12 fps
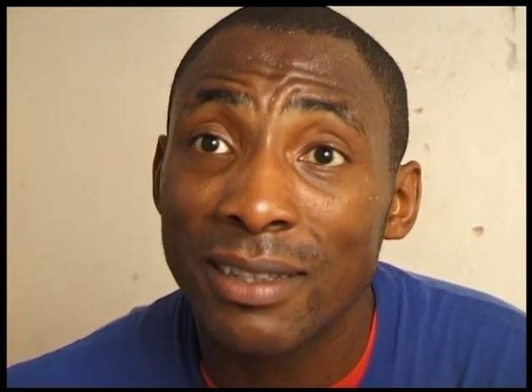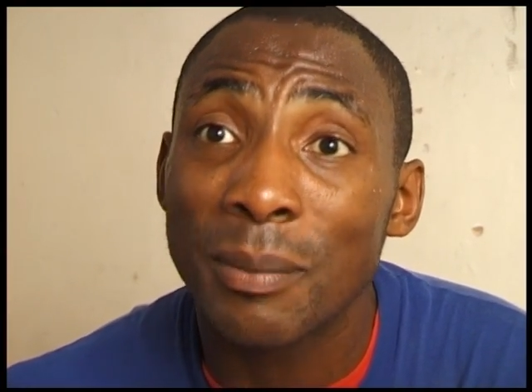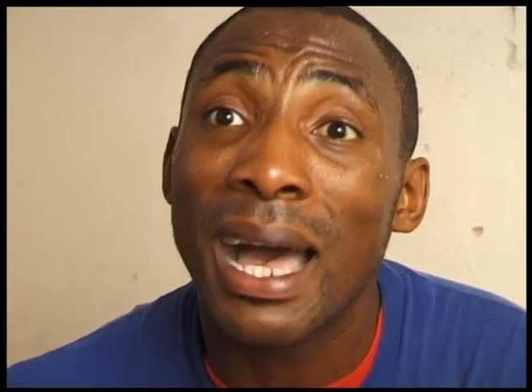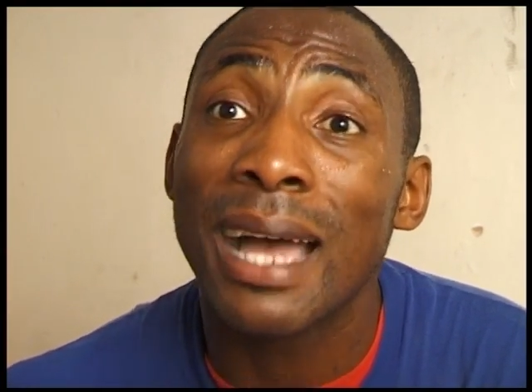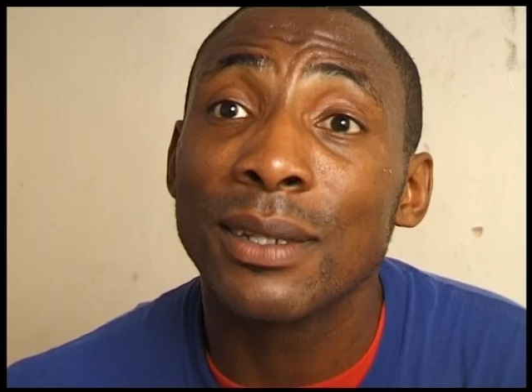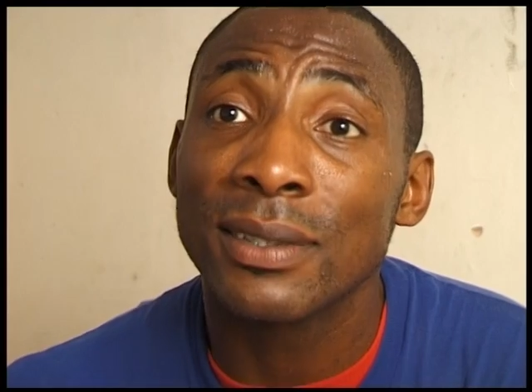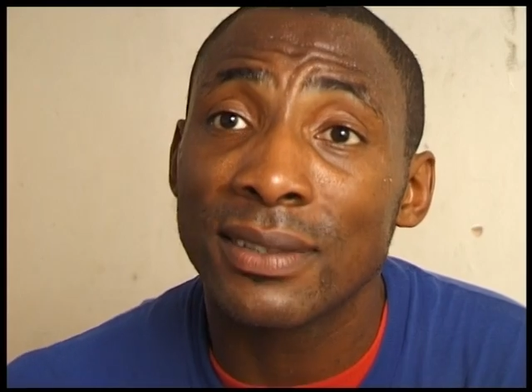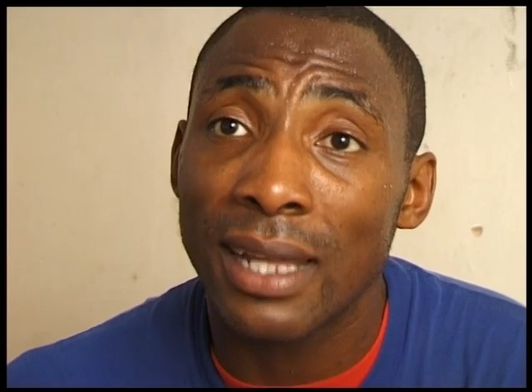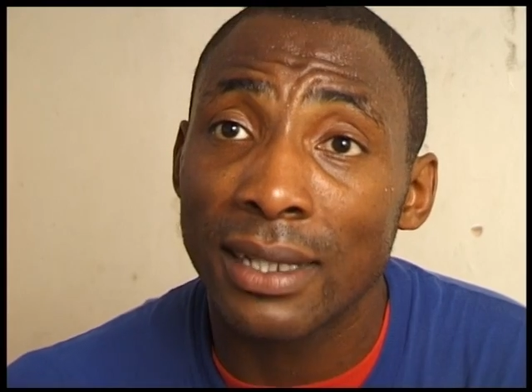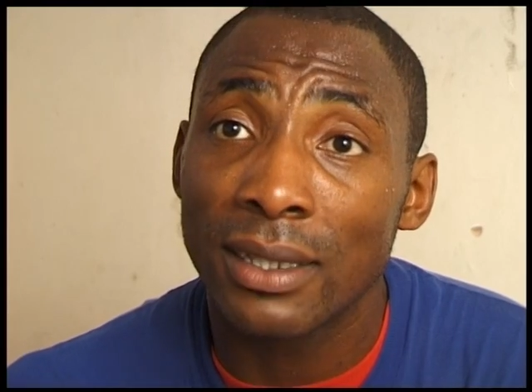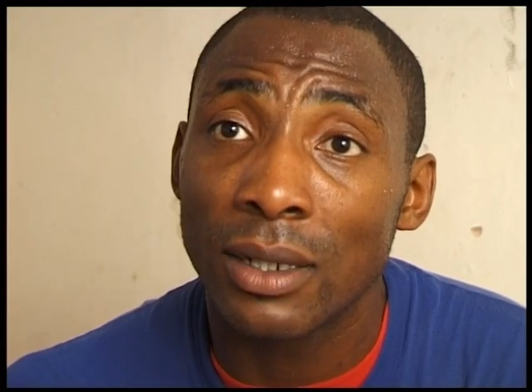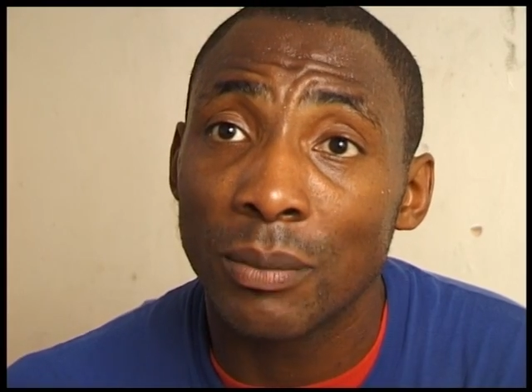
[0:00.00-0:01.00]
It's about how you
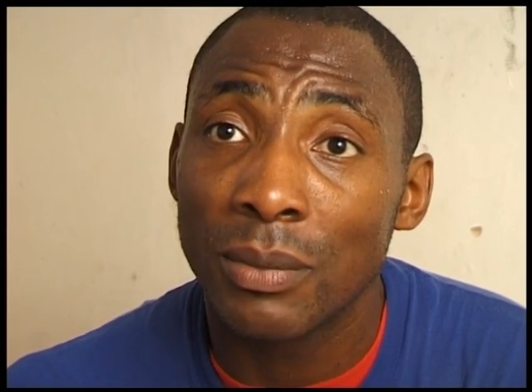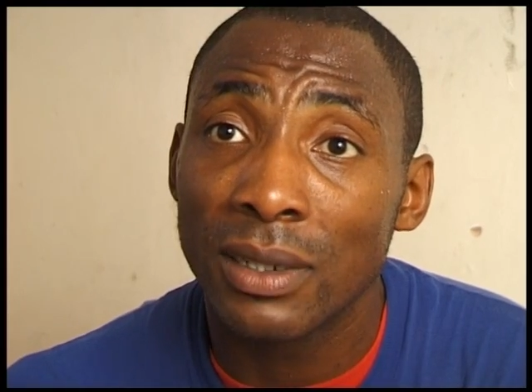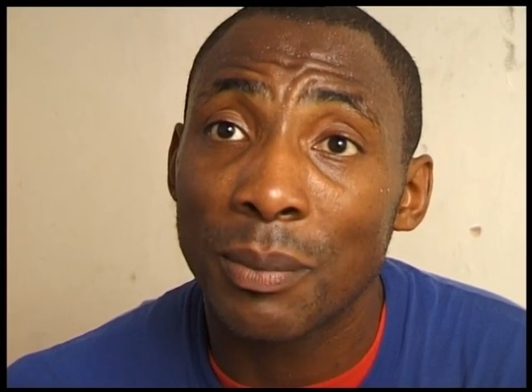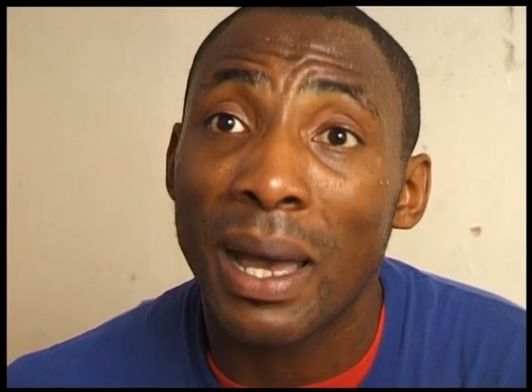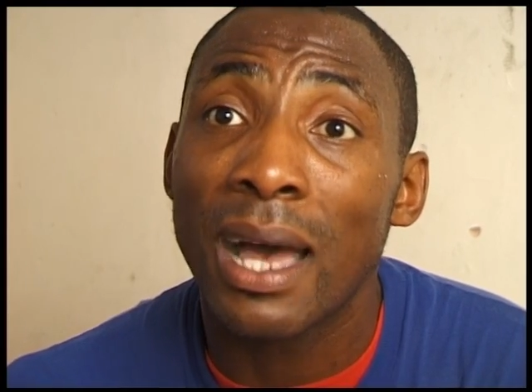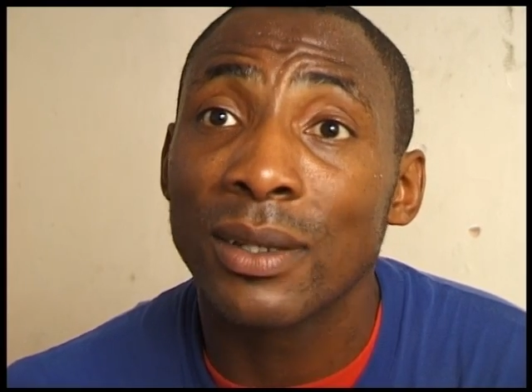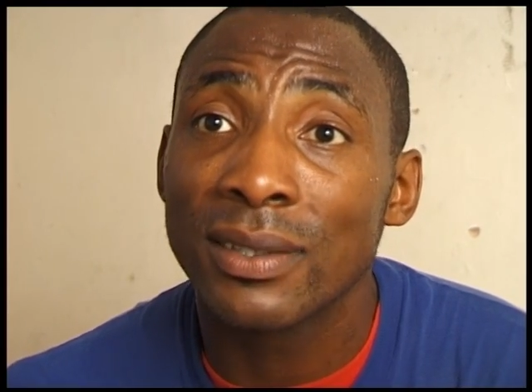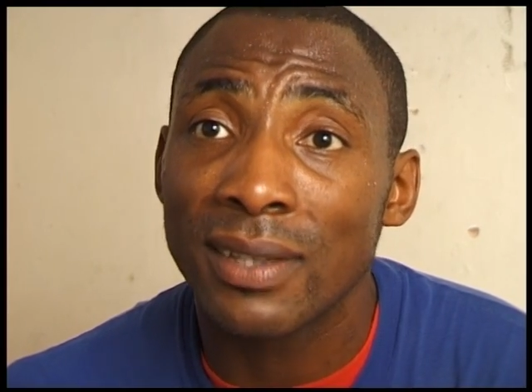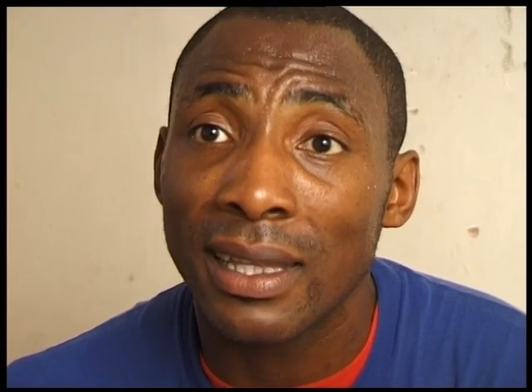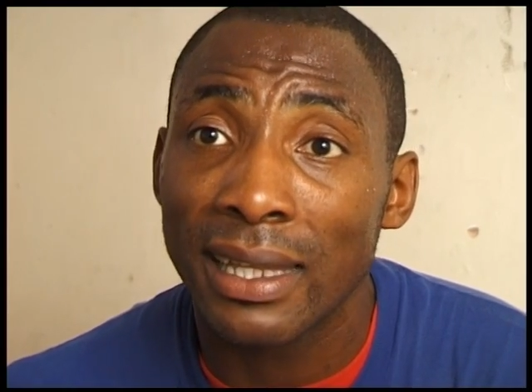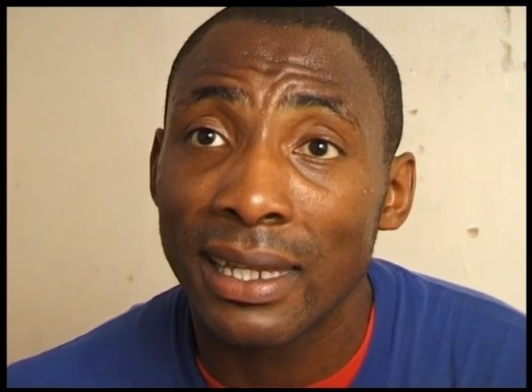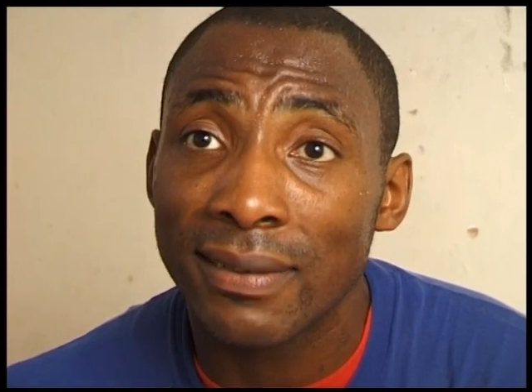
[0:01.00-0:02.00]
stand up. It's about how you
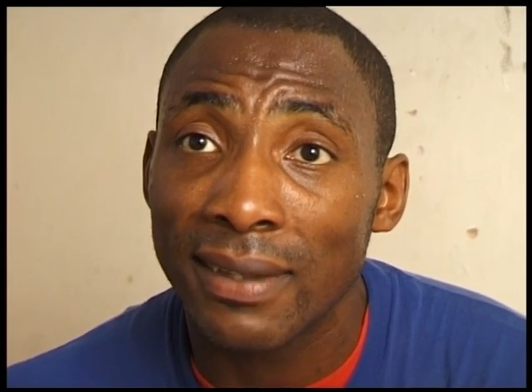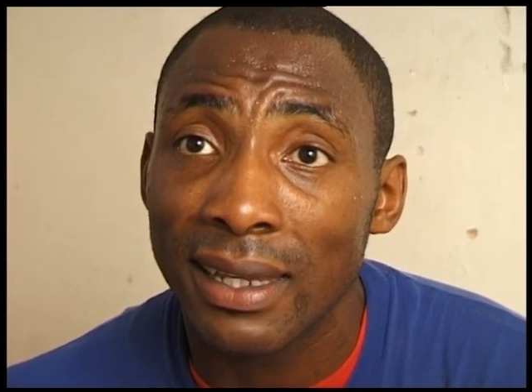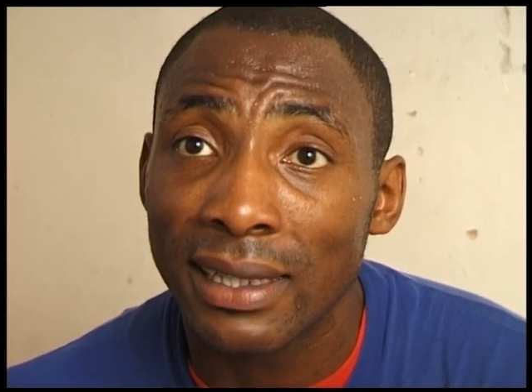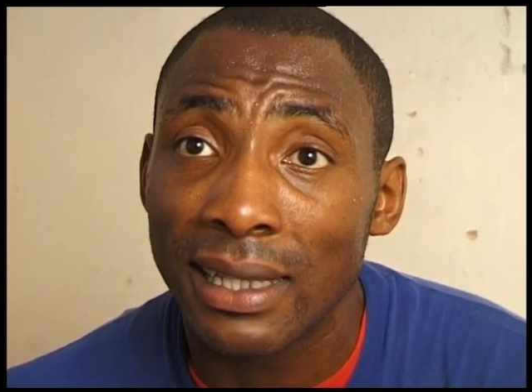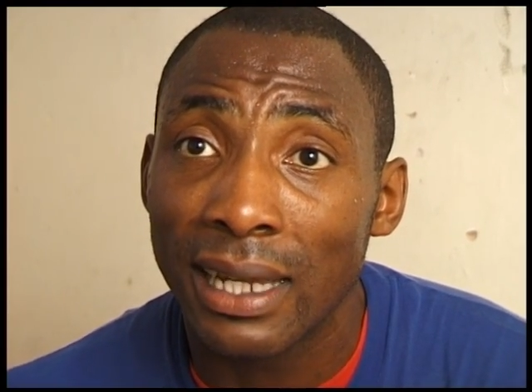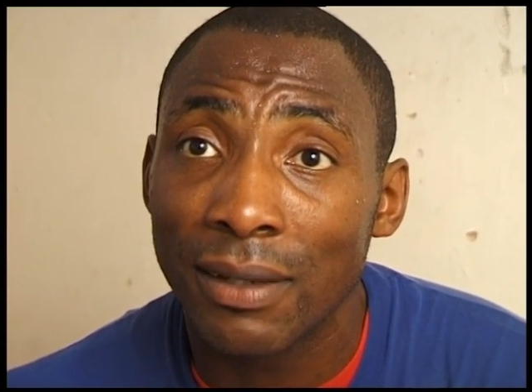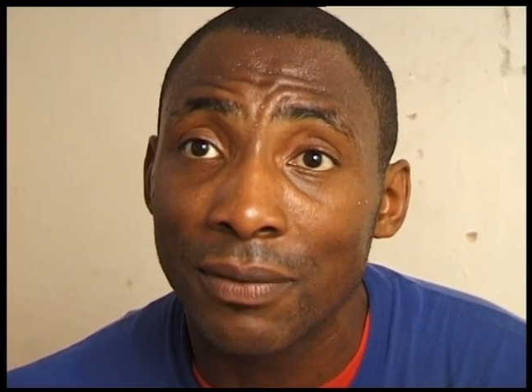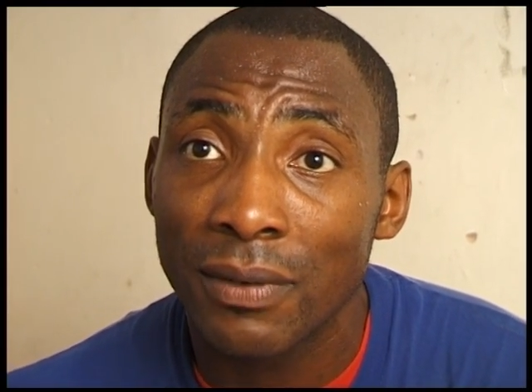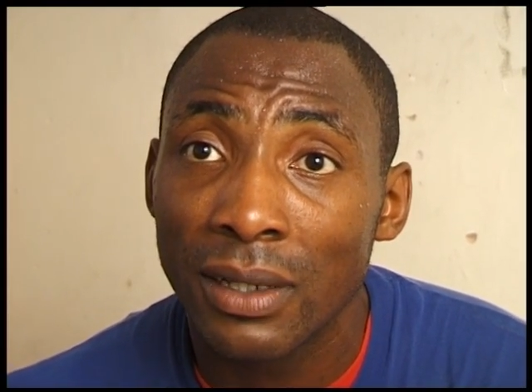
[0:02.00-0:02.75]
set sail in life.